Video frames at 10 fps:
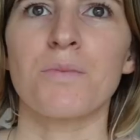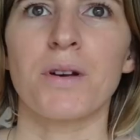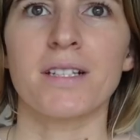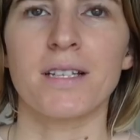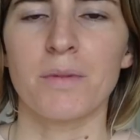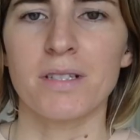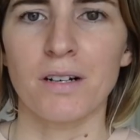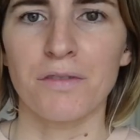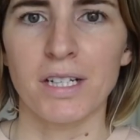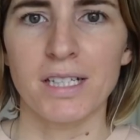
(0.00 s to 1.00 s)
spring summer
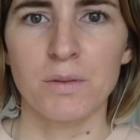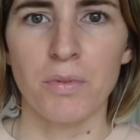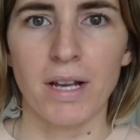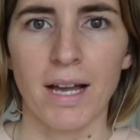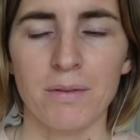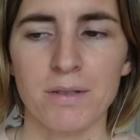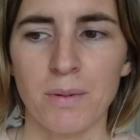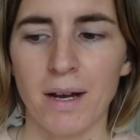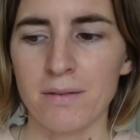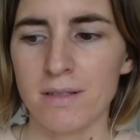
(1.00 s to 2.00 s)
stuff I need to bring out as
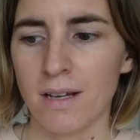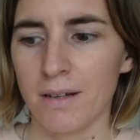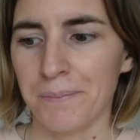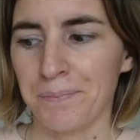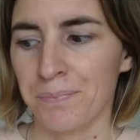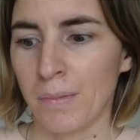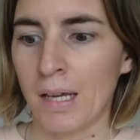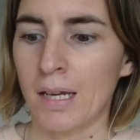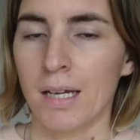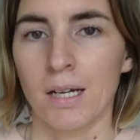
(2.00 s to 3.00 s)
well, so
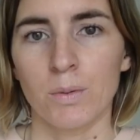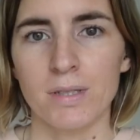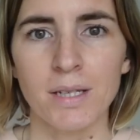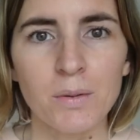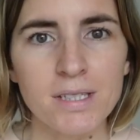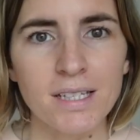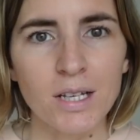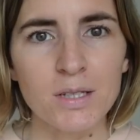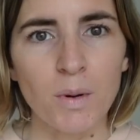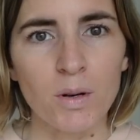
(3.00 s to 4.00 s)
we'll see what's in
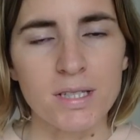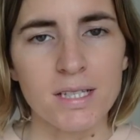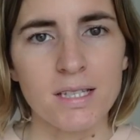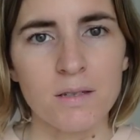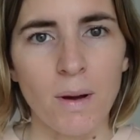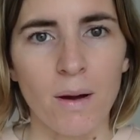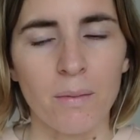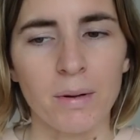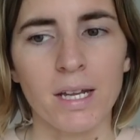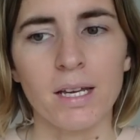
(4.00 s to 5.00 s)
those boxes as well.
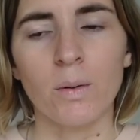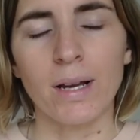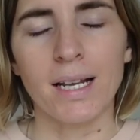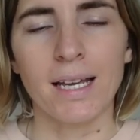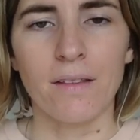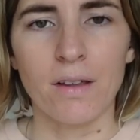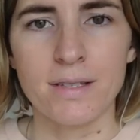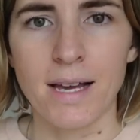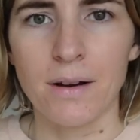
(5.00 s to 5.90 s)
I'm gonna quickly get those